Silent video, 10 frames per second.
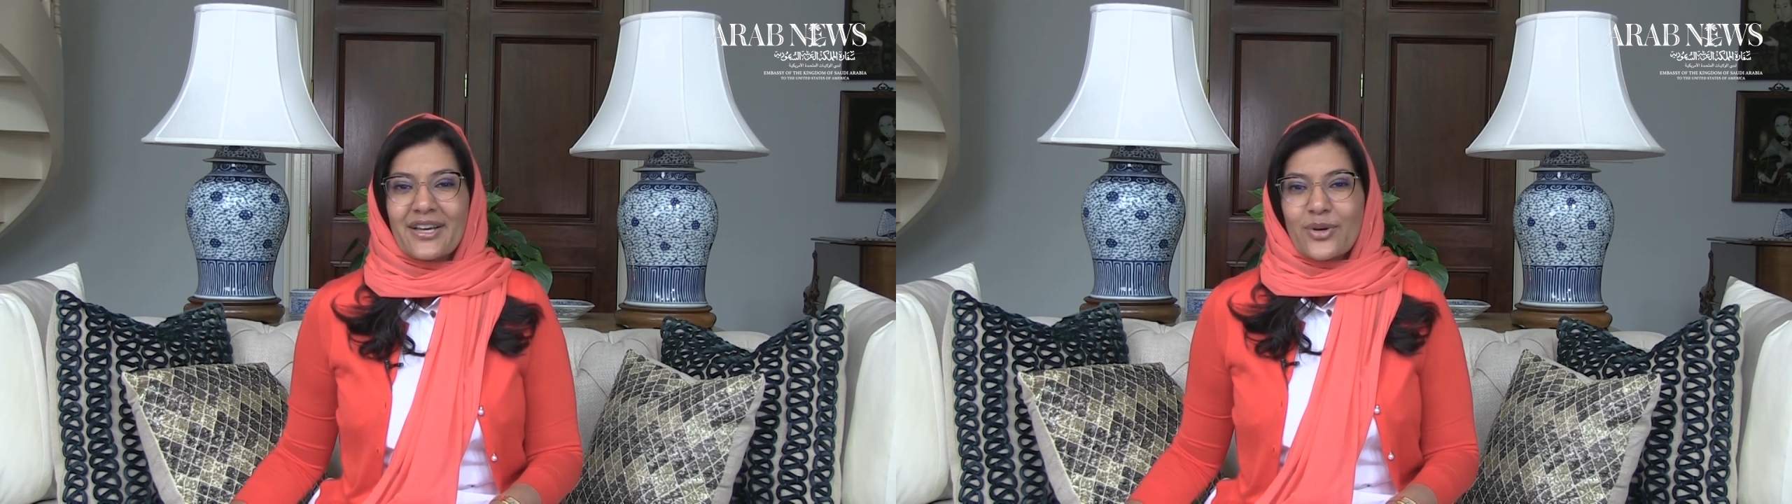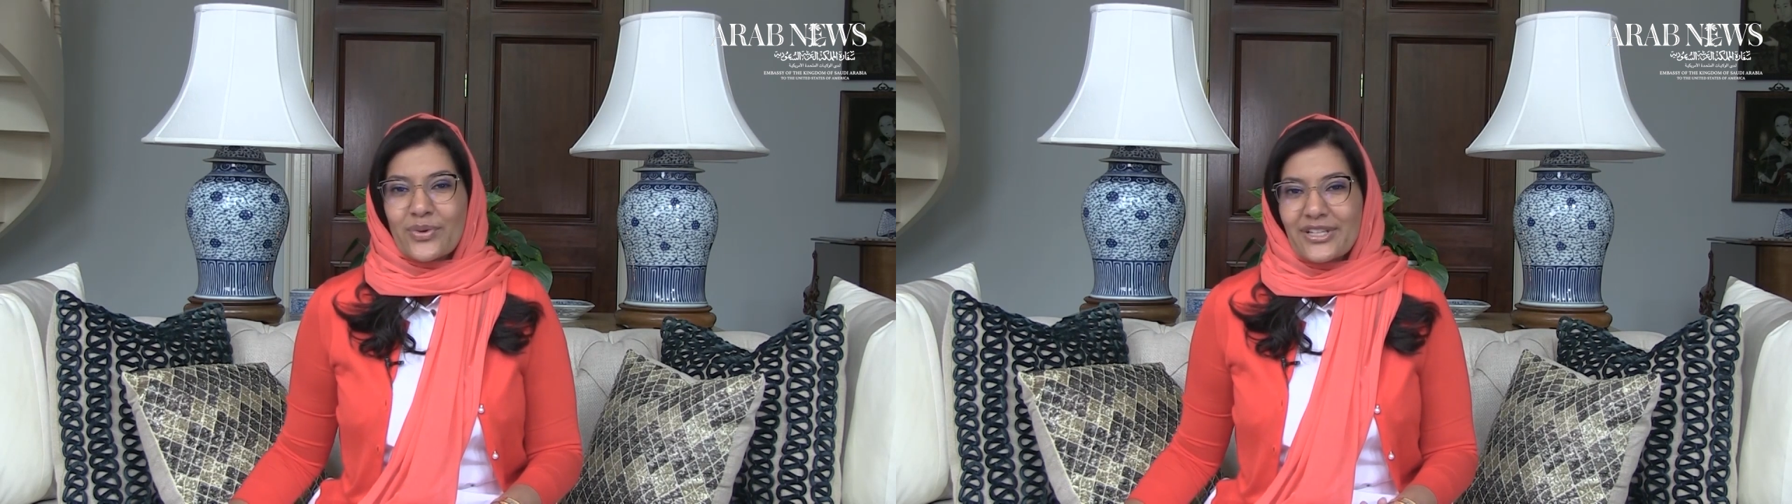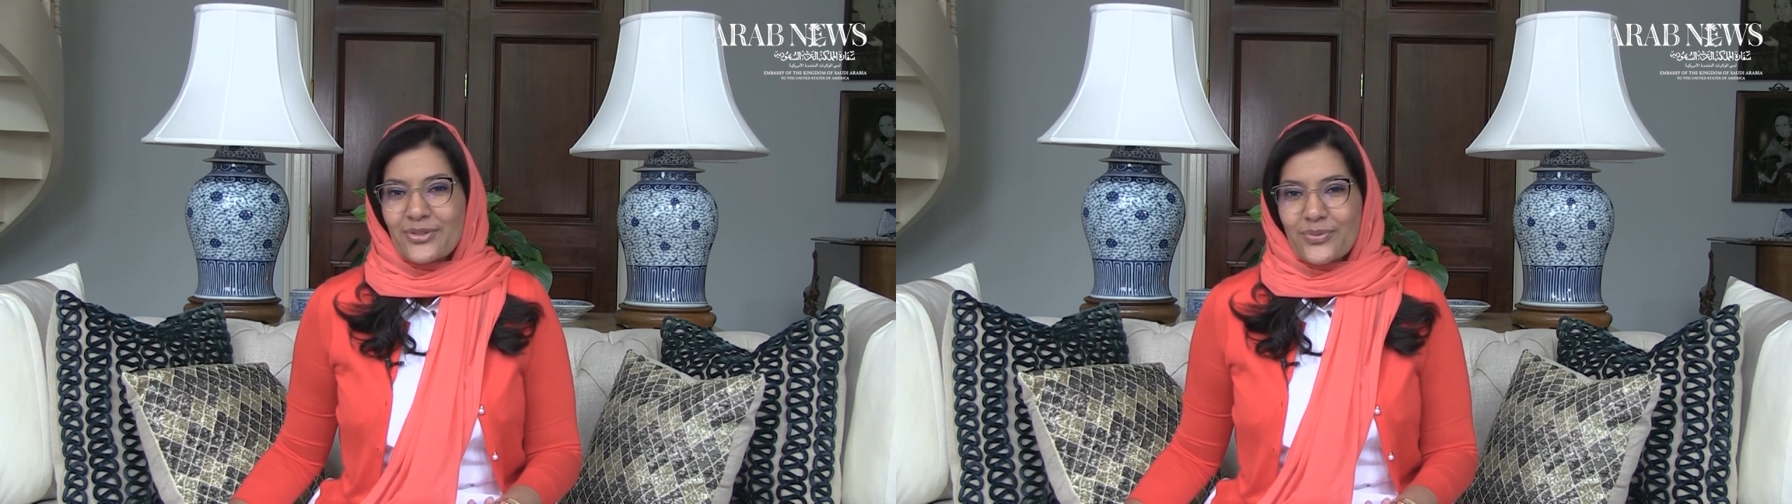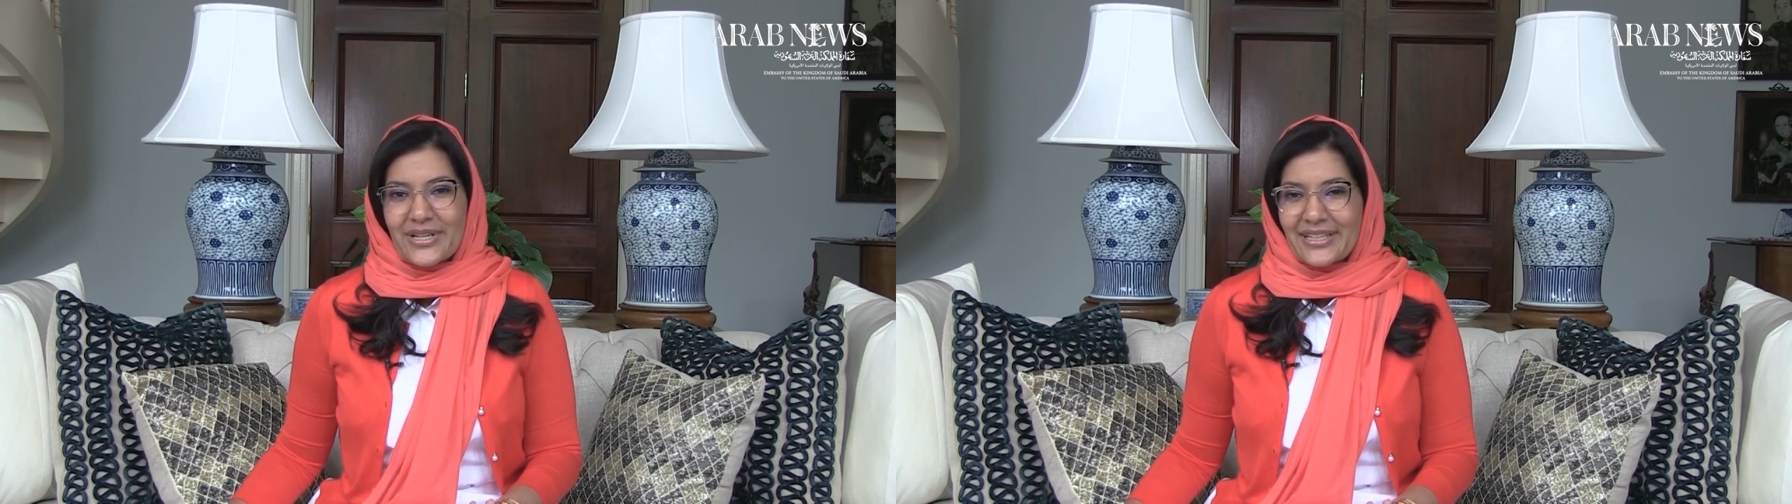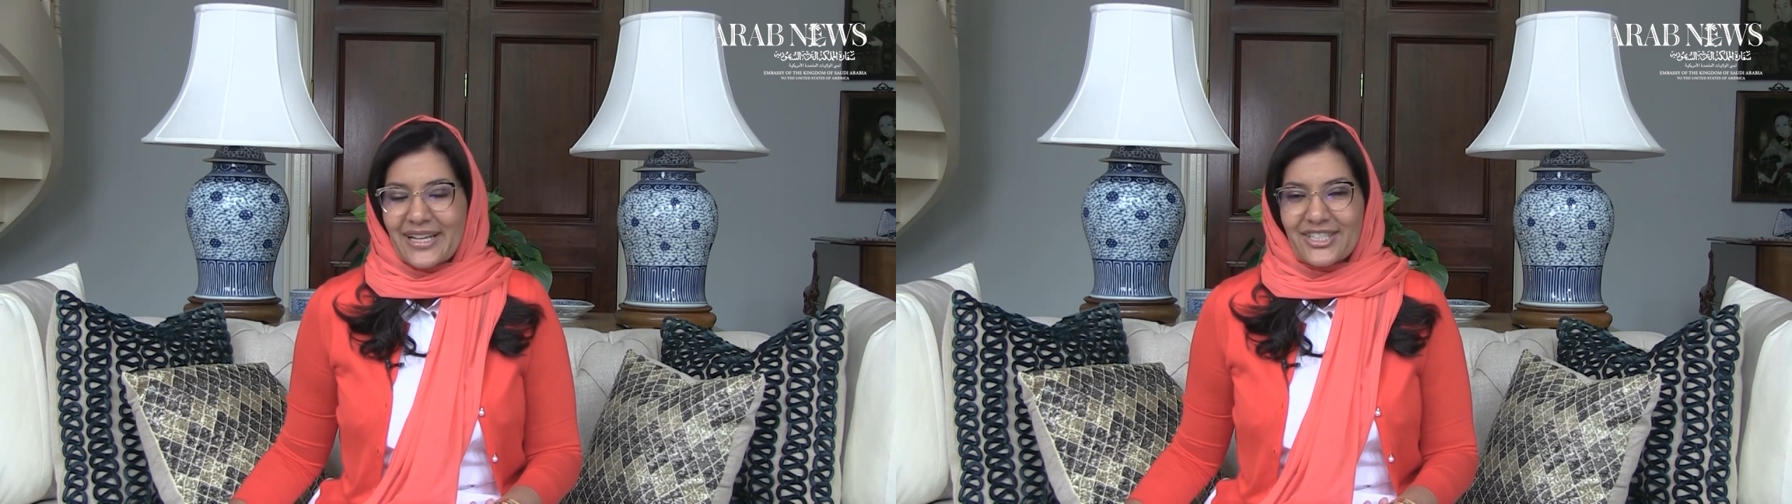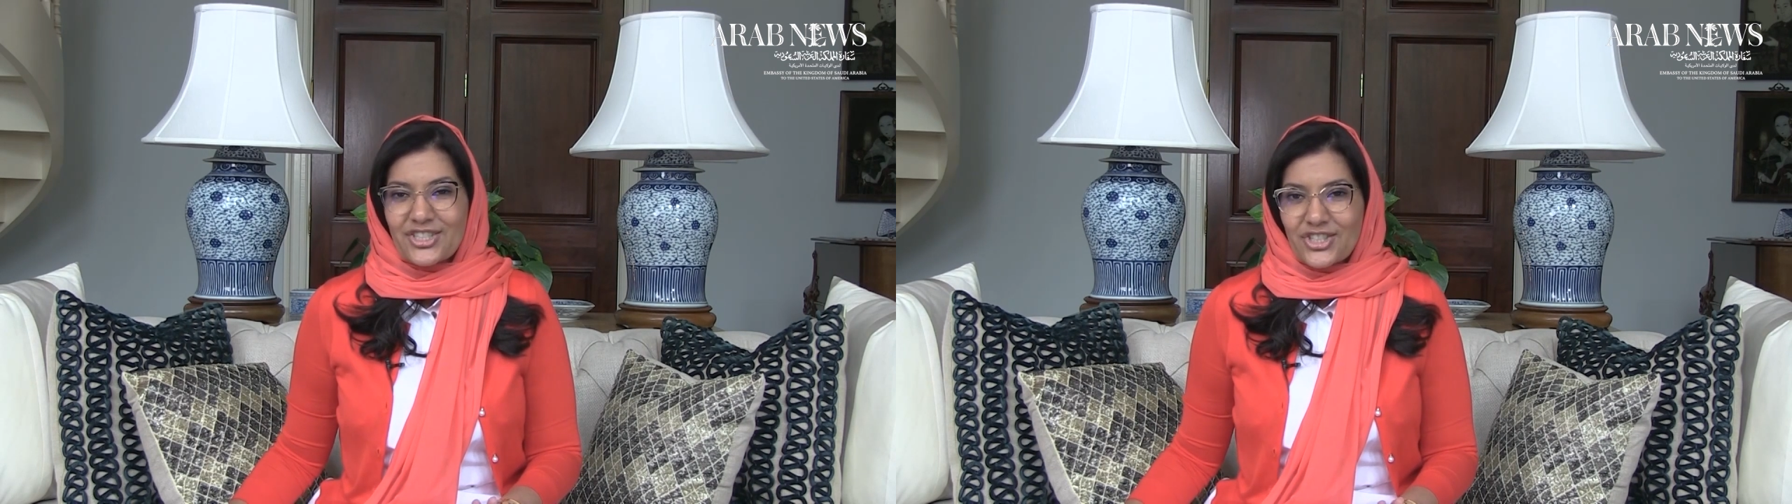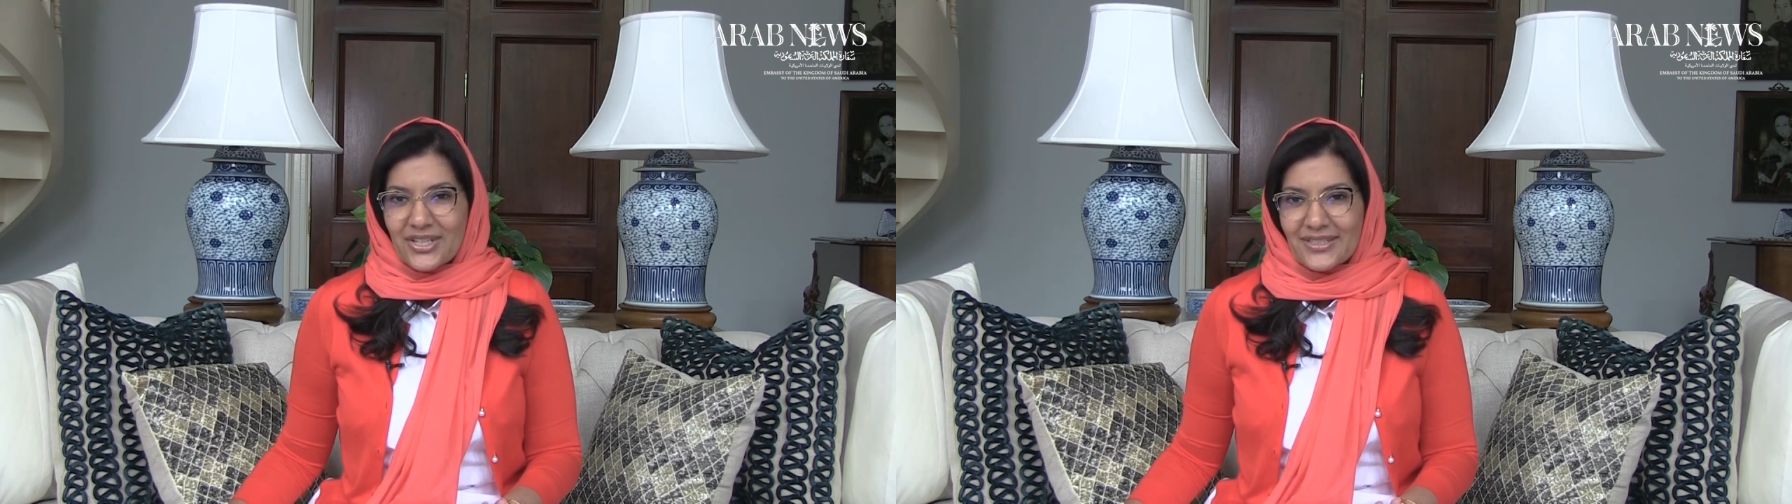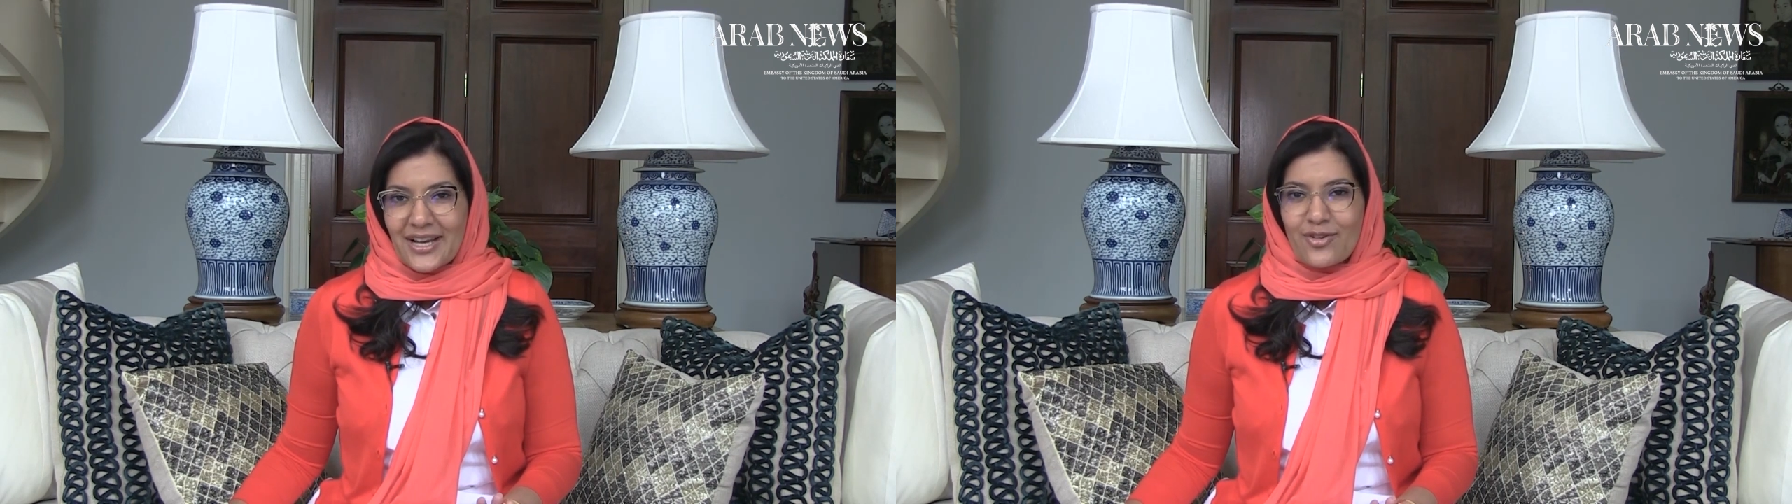We didn't realize
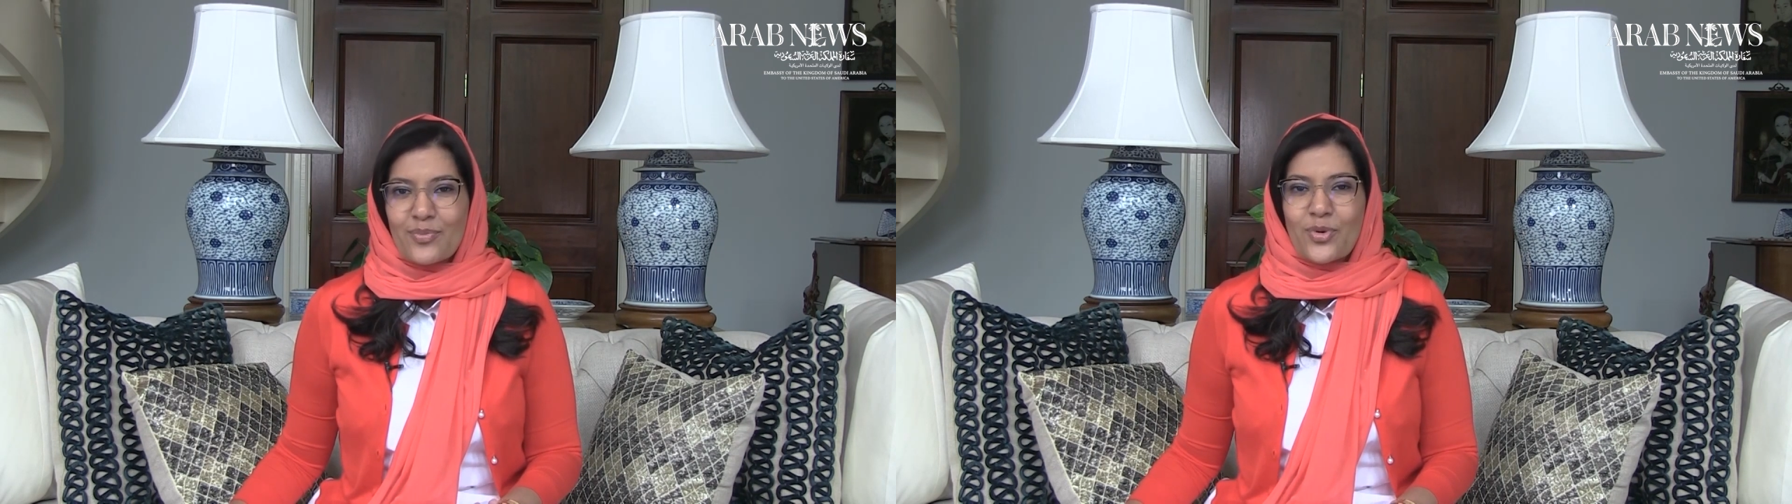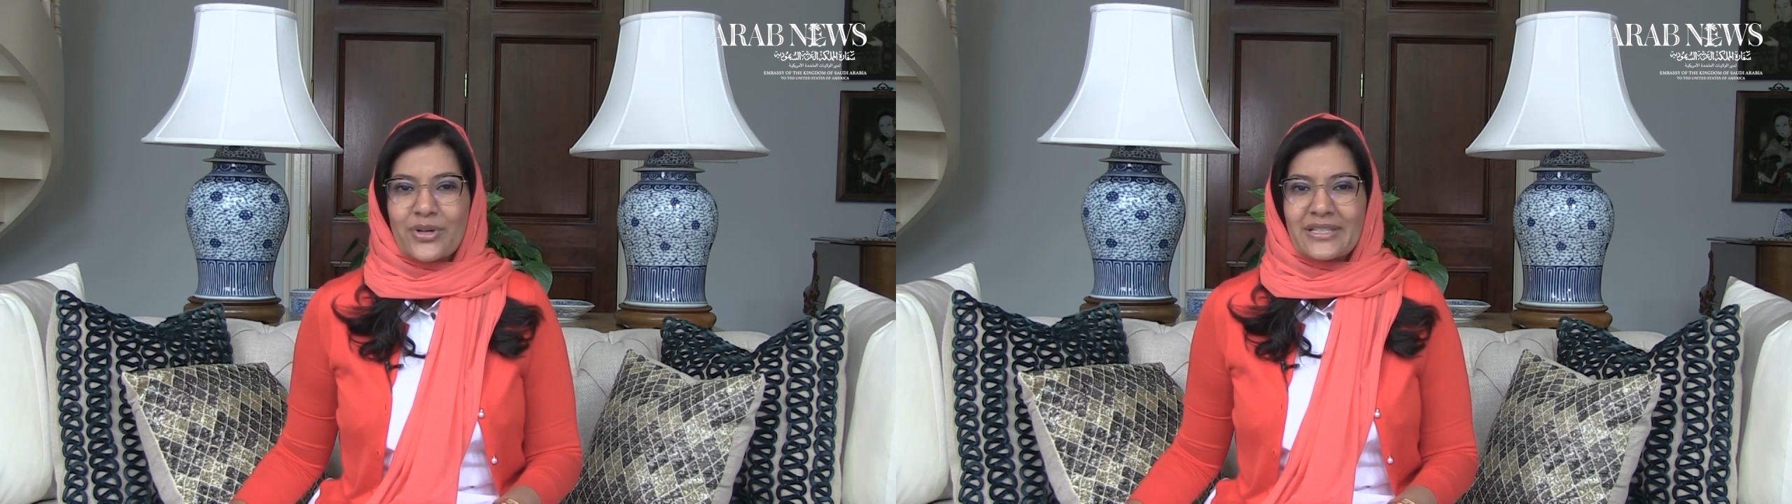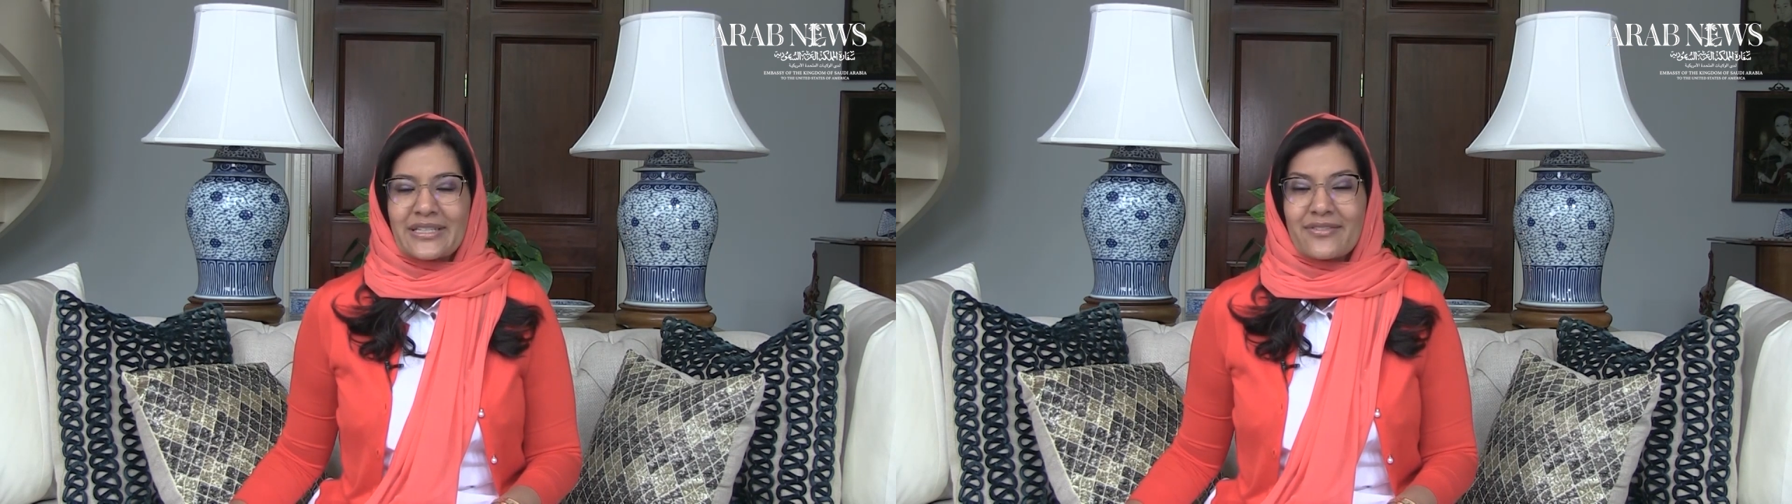just how important